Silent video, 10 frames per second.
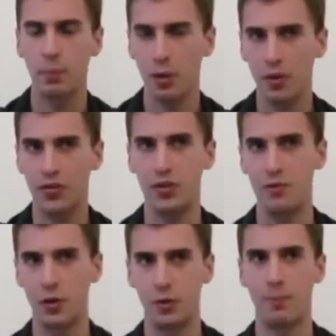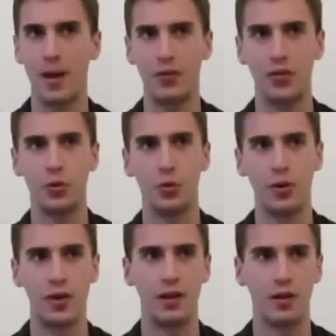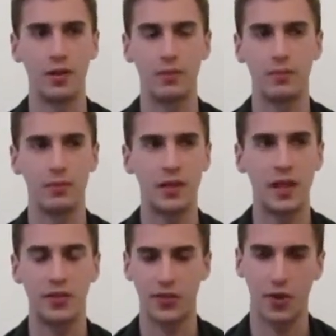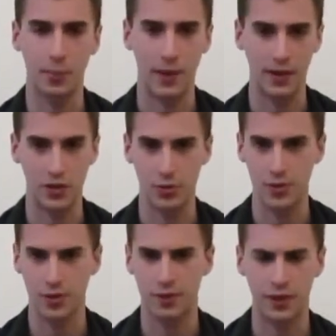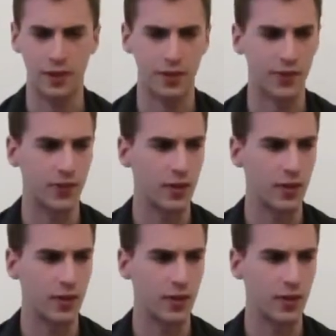plus you've got a mandatory like Kickstarter package, which I think